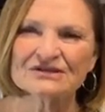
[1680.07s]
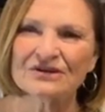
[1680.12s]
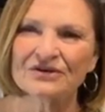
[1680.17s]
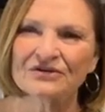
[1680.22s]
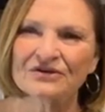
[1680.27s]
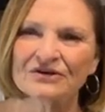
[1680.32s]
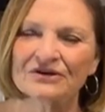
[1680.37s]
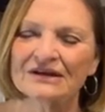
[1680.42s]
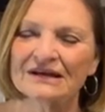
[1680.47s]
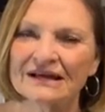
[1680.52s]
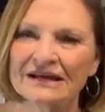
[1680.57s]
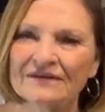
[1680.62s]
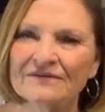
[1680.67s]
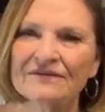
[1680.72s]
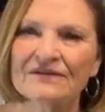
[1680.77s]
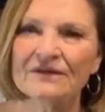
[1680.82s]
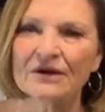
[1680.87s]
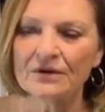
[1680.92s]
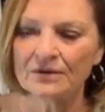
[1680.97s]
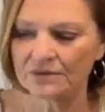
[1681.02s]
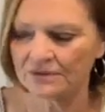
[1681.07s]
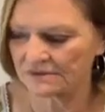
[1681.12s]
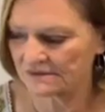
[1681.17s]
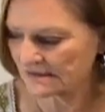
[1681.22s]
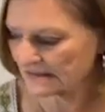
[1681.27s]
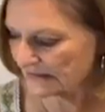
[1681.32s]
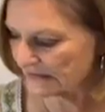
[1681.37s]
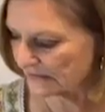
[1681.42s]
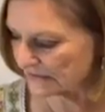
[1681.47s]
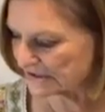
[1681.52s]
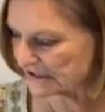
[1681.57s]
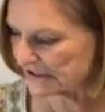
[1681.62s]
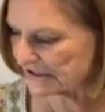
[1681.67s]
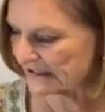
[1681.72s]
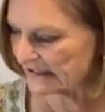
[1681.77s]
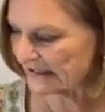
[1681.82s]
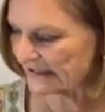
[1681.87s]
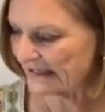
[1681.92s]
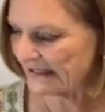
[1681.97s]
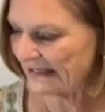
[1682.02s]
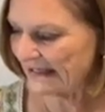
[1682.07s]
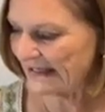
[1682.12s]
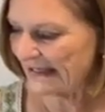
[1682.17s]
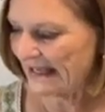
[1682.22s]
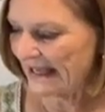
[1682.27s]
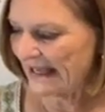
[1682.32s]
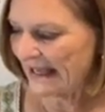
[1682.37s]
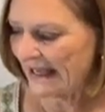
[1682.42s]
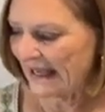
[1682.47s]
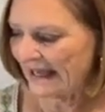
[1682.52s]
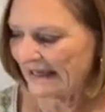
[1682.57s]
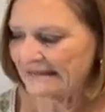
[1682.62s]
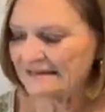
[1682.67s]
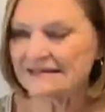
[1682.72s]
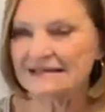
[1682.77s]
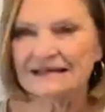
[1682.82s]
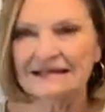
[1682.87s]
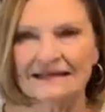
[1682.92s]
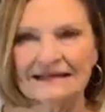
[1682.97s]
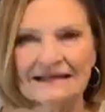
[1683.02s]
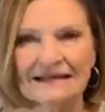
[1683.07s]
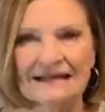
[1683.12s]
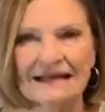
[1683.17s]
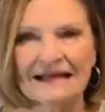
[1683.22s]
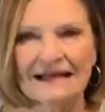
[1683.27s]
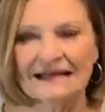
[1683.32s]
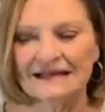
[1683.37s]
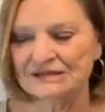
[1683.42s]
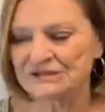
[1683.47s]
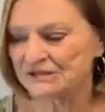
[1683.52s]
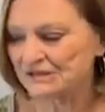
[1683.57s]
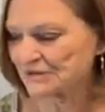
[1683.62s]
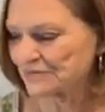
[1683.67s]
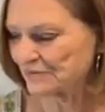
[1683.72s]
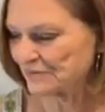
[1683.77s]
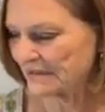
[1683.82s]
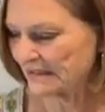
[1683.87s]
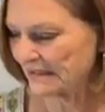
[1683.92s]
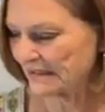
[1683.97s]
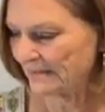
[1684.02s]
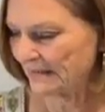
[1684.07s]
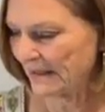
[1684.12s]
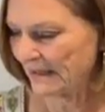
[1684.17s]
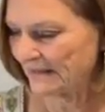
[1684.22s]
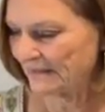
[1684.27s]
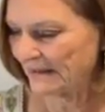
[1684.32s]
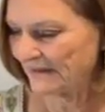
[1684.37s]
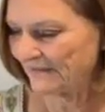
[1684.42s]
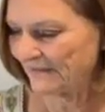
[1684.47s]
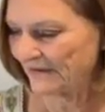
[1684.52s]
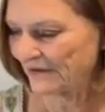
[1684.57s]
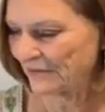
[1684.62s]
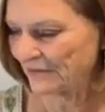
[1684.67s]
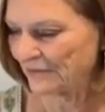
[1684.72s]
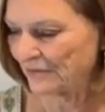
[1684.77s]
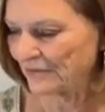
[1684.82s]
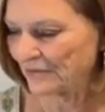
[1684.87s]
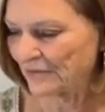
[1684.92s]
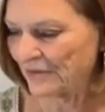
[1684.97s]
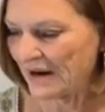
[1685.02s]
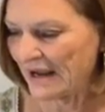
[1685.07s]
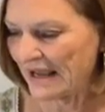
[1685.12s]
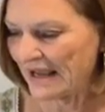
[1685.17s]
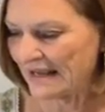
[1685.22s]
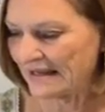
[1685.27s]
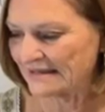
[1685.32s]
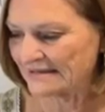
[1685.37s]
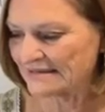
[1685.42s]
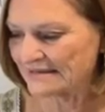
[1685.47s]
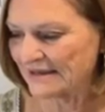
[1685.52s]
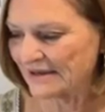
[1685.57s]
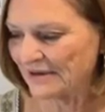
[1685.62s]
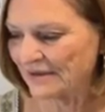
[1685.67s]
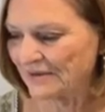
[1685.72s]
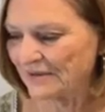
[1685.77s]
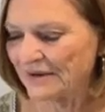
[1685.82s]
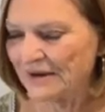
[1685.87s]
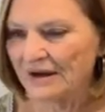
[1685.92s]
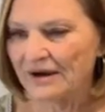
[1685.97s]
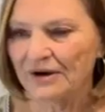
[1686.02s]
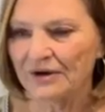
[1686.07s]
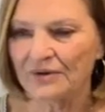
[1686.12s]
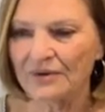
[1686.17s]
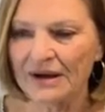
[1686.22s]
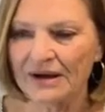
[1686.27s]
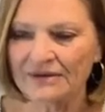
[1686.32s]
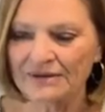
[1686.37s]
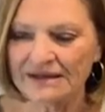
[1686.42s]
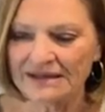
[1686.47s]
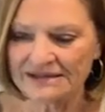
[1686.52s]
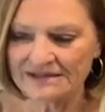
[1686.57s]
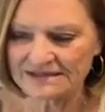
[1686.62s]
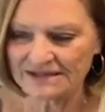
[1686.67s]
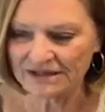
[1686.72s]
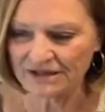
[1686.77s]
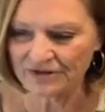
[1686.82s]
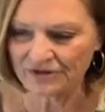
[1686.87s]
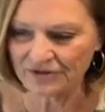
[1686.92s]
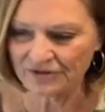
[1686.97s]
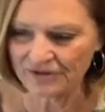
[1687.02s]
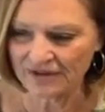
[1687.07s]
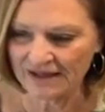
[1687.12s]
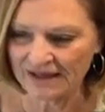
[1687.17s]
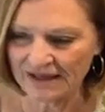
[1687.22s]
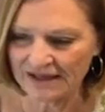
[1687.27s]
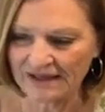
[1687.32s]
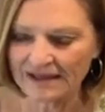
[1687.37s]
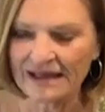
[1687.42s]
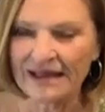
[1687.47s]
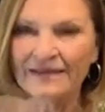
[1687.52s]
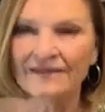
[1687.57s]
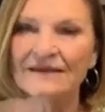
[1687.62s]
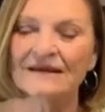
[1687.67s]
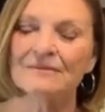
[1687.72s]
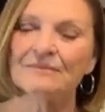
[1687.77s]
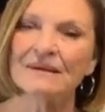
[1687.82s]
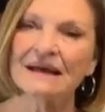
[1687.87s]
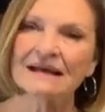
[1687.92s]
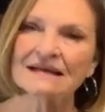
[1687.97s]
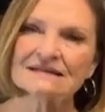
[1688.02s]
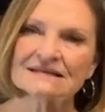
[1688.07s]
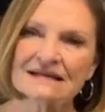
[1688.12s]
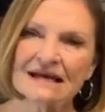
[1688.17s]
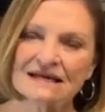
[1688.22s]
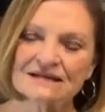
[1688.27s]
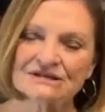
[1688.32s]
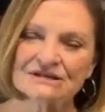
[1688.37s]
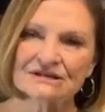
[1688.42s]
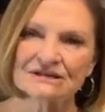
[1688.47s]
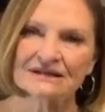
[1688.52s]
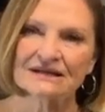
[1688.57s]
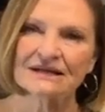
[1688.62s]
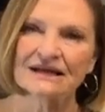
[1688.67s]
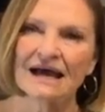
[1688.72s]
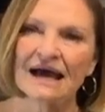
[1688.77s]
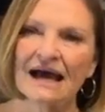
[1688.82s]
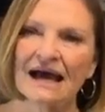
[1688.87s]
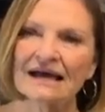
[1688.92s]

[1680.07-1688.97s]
so good. Even though it was a little chilly, I did it, and it just really made me feel great. So grounding is another thing. And then meditation.